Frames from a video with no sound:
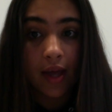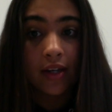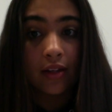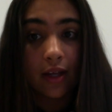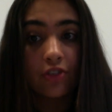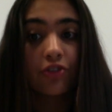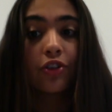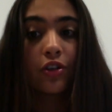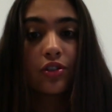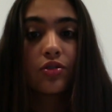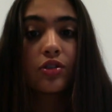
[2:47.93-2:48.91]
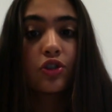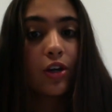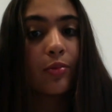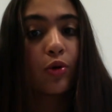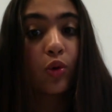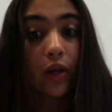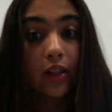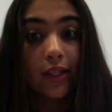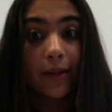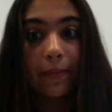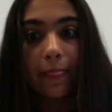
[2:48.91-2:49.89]
and allows for the crystals to dry more
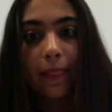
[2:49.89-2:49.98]
quickly.